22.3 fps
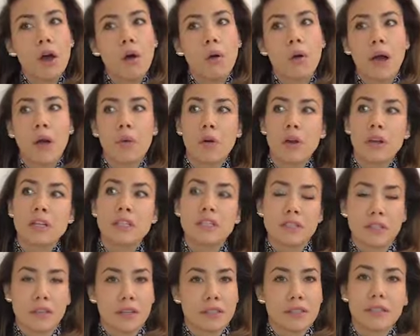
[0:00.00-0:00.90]
oh, I want
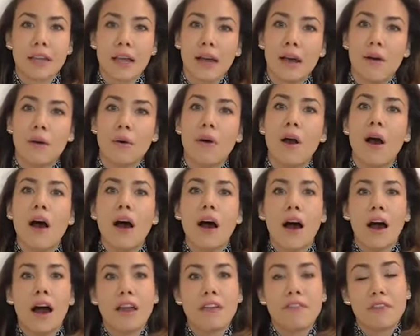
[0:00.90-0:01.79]
to discuss how
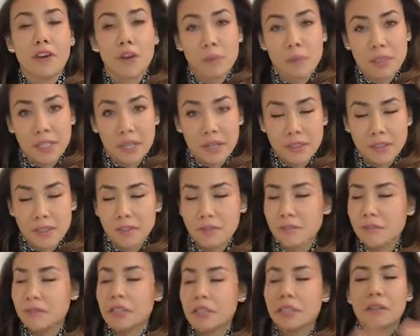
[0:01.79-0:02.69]
I felt
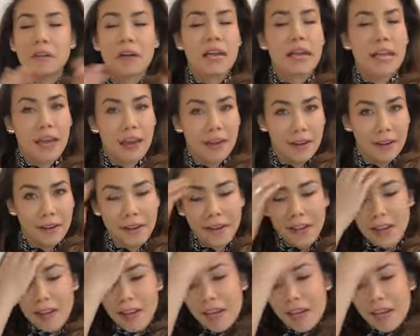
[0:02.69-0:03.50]
protected. I get it.